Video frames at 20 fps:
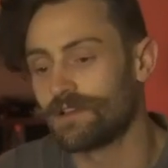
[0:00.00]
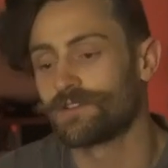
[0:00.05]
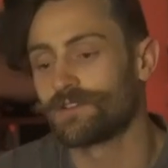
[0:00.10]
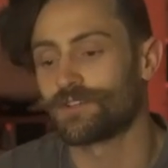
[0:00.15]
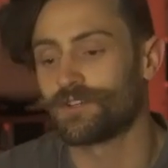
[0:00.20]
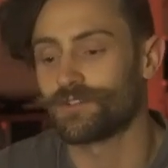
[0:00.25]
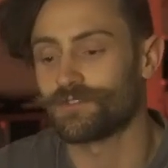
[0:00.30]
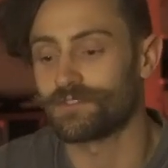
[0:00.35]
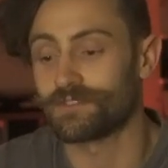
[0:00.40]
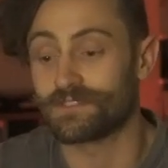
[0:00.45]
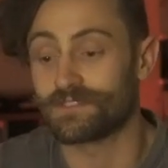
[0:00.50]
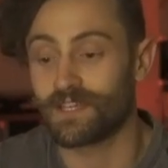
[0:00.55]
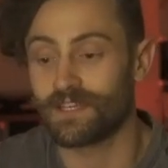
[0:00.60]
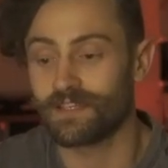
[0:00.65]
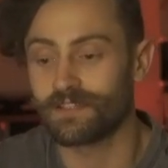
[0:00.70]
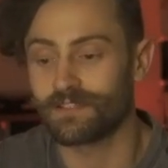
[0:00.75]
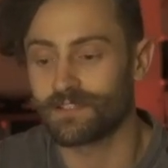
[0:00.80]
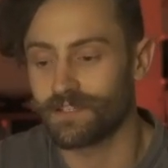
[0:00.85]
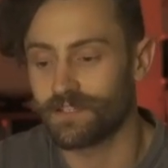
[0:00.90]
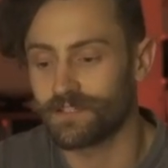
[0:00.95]
called The
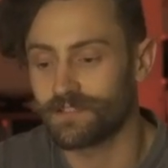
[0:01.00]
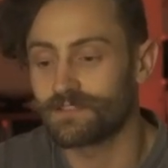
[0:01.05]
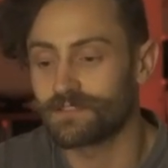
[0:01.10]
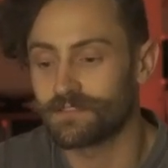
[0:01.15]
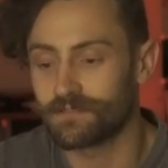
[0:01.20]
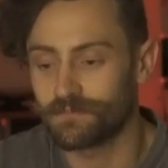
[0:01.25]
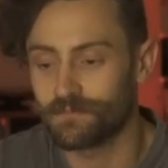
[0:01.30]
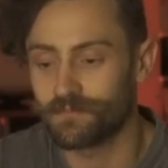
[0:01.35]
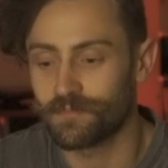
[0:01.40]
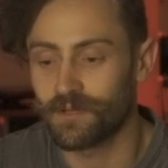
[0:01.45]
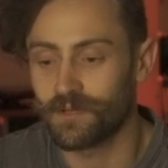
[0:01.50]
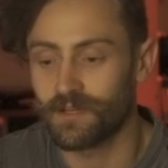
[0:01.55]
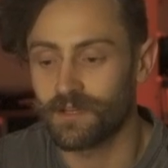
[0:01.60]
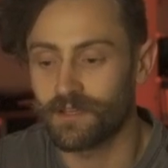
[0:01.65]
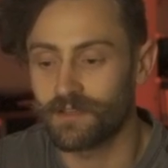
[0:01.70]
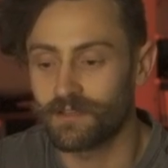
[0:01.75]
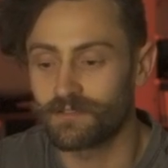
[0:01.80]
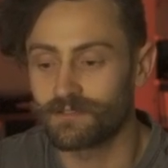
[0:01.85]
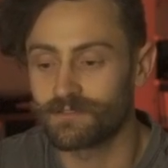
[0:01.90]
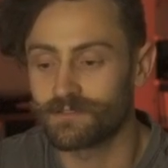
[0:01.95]
Tail End
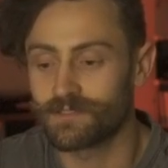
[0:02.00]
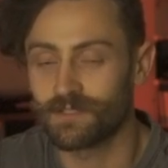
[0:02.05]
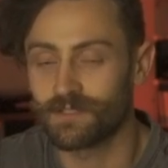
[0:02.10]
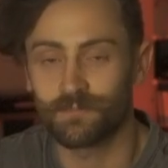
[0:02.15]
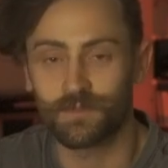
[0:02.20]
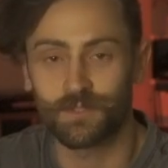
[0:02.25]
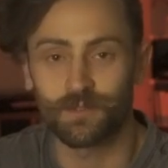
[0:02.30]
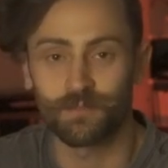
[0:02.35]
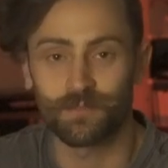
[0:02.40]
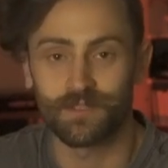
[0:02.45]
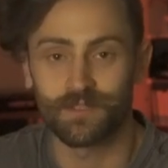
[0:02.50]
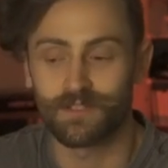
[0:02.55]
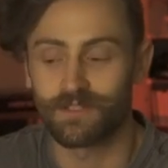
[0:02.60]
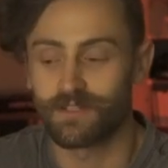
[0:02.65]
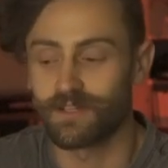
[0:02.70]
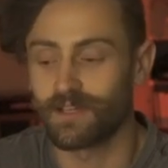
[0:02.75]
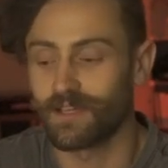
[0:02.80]
by Tim Urban.